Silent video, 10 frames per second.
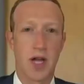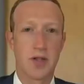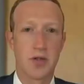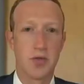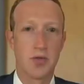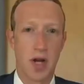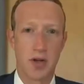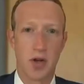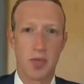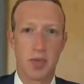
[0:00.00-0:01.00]
I do not
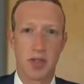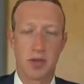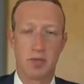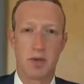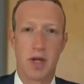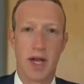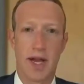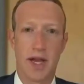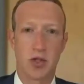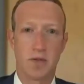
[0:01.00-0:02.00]
know because I'm not
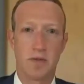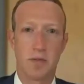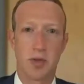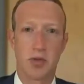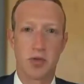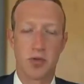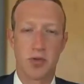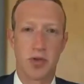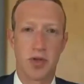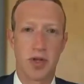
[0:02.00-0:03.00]
actually familiar
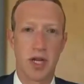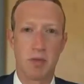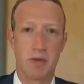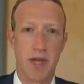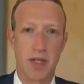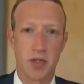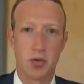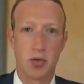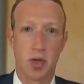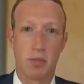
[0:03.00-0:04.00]
with the name of that tool.